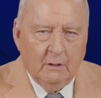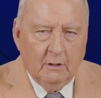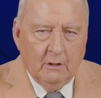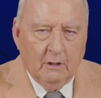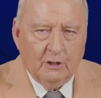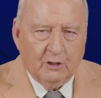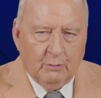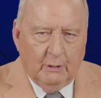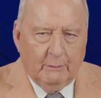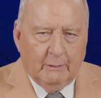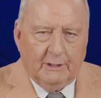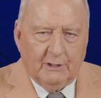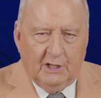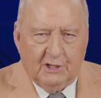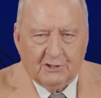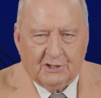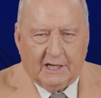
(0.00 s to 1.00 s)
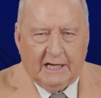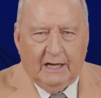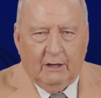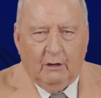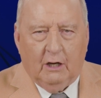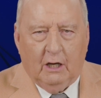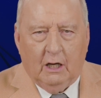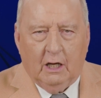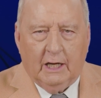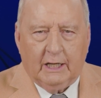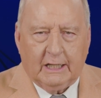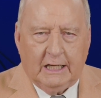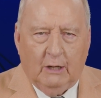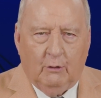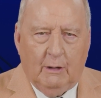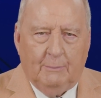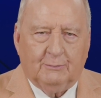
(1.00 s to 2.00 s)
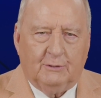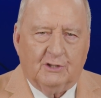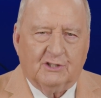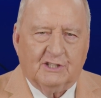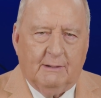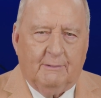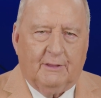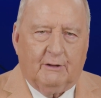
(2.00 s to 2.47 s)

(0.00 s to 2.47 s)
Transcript: 21 years ago, I co opted some of